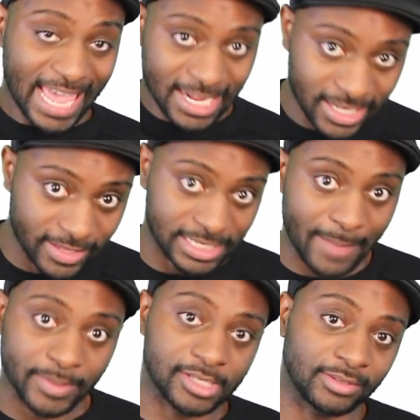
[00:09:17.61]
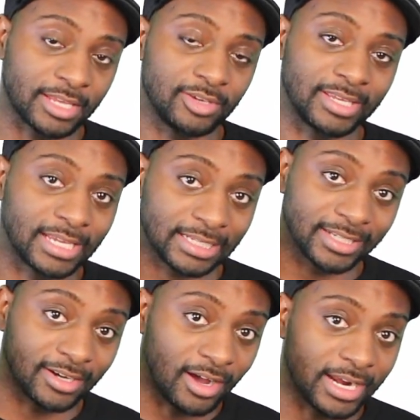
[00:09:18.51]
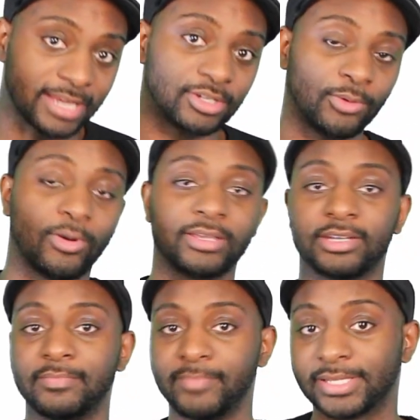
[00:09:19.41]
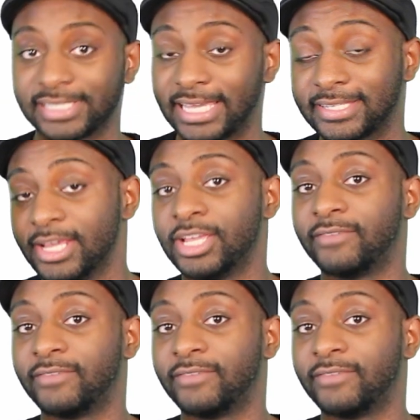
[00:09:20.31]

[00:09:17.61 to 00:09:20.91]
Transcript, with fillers: end of this episode that you can click on. I don't want you to miss it.